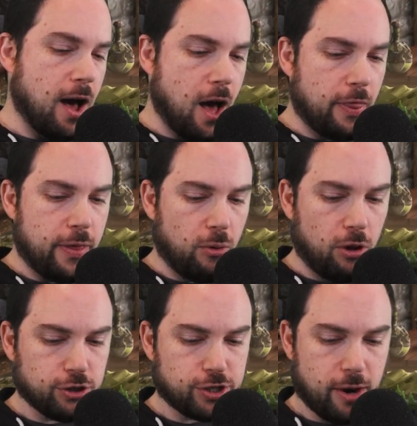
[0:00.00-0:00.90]
they're
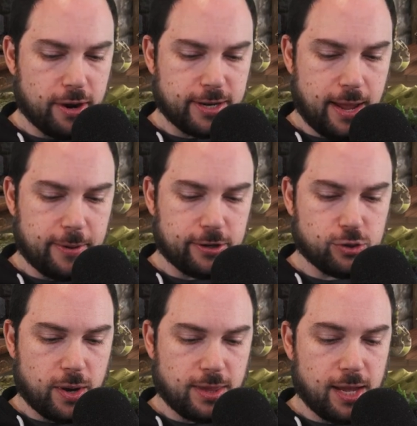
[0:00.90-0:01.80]
all sharing damage.
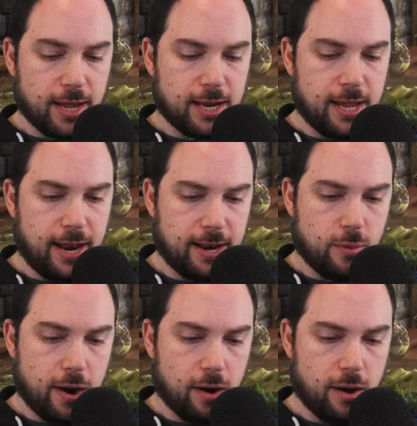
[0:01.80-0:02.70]
So I think I can hit
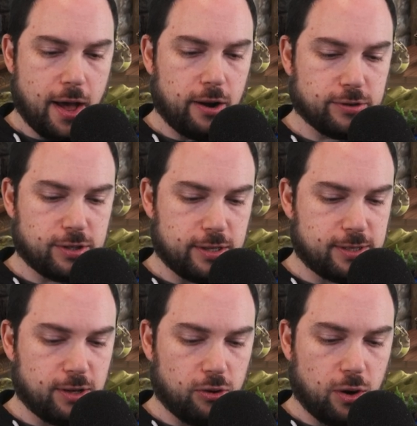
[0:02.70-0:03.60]
anywhere, and it's
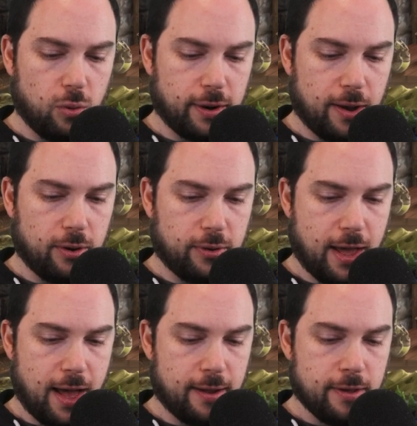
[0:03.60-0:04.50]
still going to work out
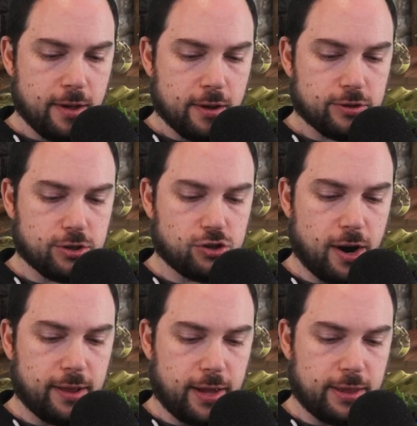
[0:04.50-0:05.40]
okay. So let's
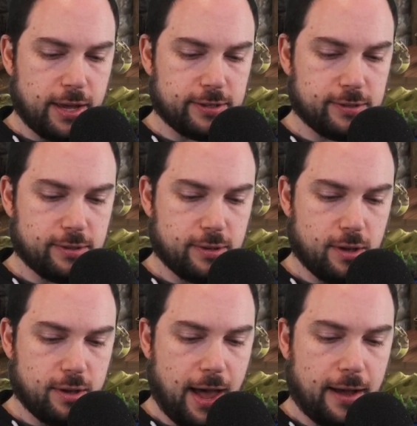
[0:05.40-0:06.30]
try it like this.
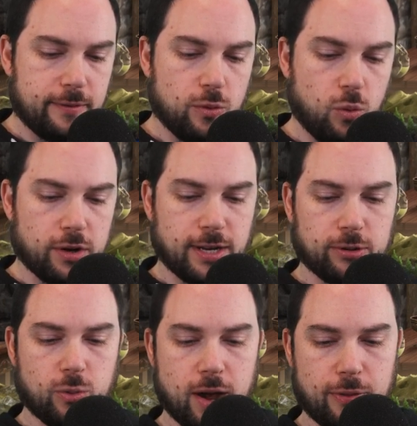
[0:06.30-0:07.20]
Yeah, worked
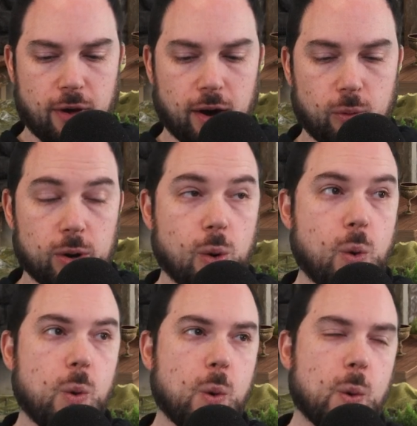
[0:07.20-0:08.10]
out the way I thought it would.
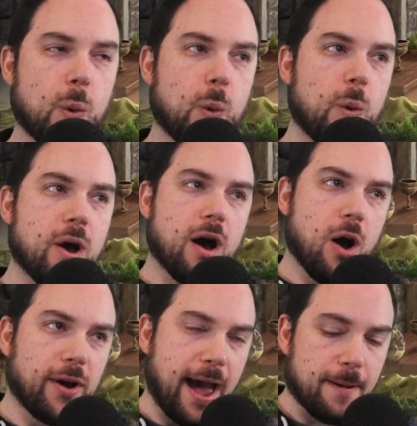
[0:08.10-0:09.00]
Woohoo!
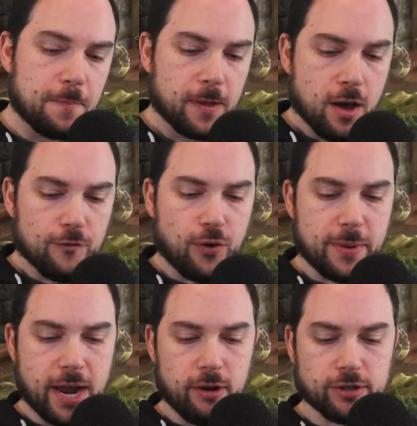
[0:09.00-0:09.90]
Okay, from
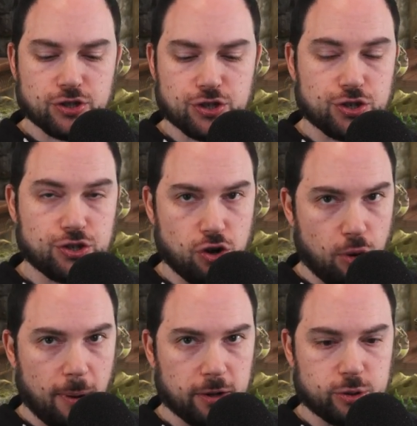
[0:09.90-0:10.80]
here, it's just a
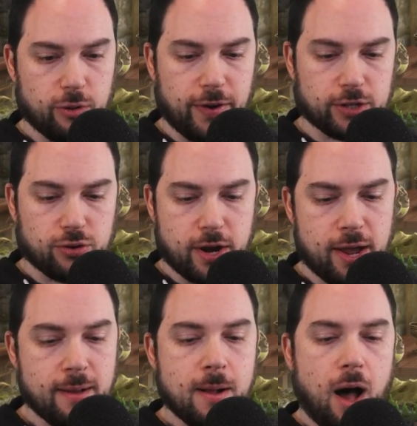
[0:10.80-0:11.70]
snowball to a
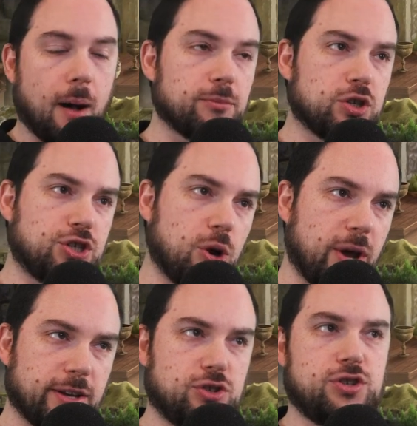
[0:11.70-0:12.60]
victory. To
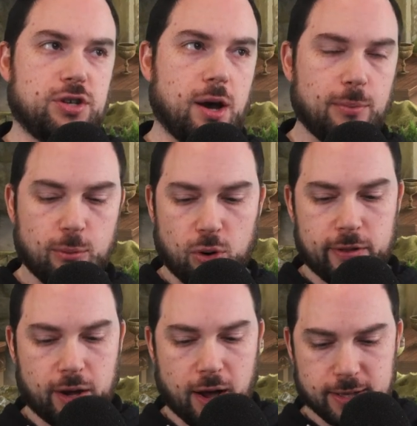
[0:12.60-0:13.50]
showcase just a couple more
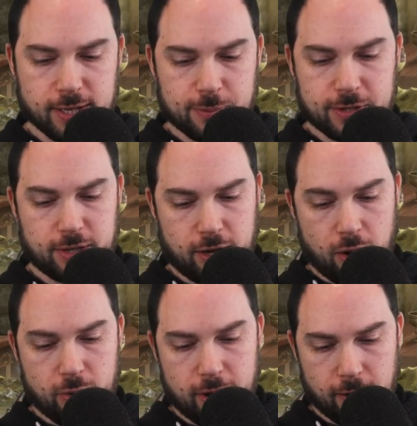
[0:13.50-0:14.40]
of the concepts as I
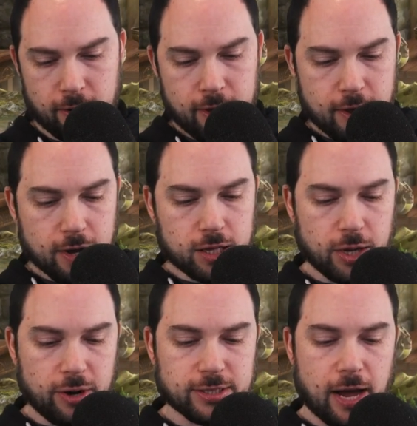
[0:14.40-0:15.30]
go here,
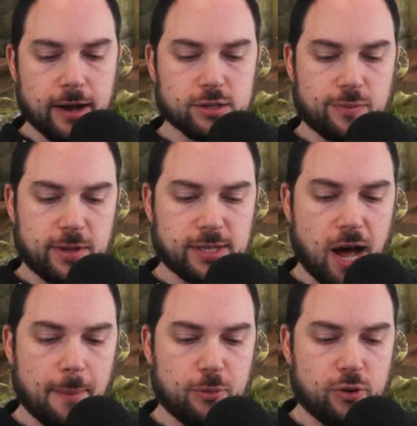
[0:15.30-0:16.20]
clearing tiles from the
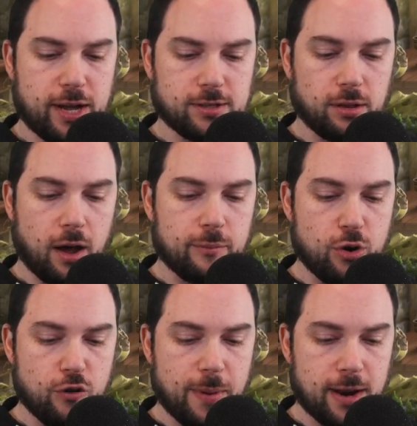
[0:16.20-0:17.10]
top creates a lot of
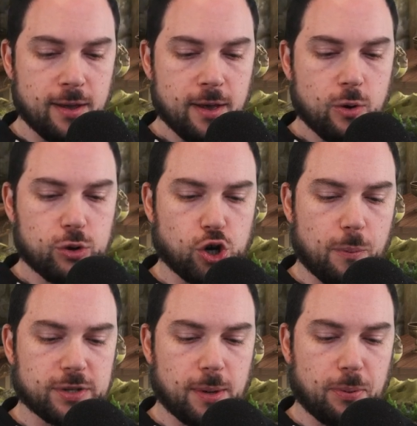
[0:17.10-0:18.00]
movement, which
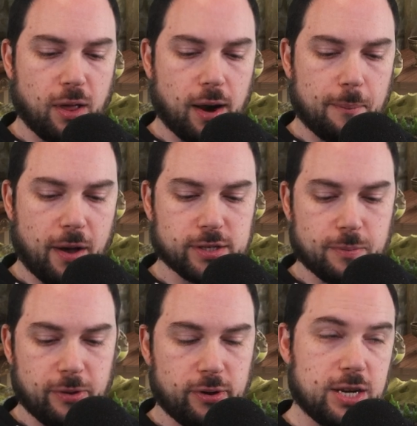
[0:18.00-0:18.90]
opens up a lot of
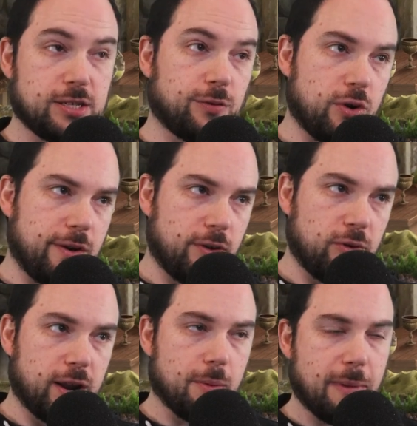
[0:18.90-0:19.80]
possibilities for even
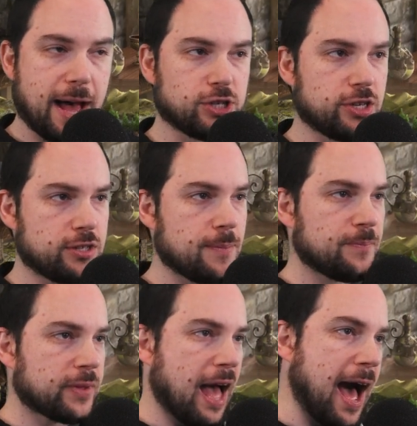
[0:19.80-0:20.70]
random matches.
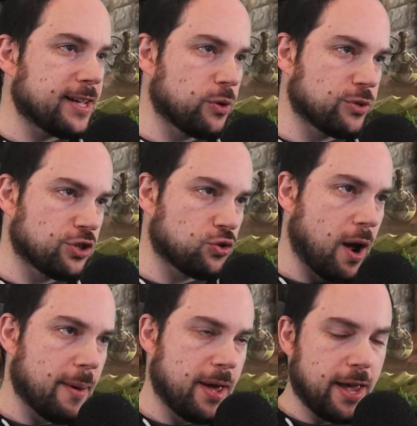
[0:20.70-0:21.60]
As I was
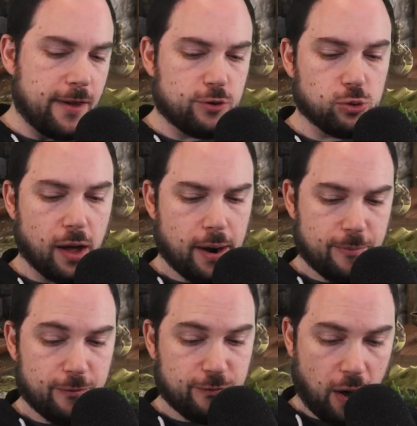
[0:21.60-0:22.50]
describing, if you line
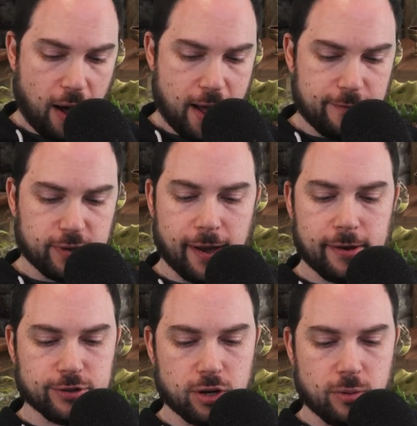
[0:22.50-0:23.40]
up 5
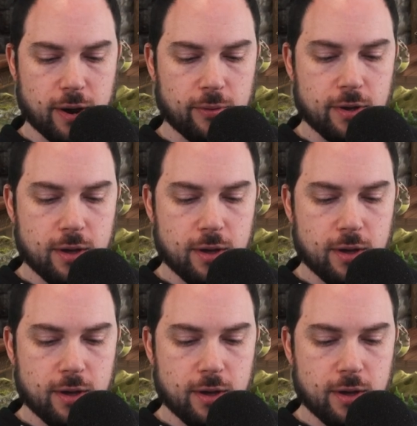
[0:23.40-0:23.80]
tiles in a row,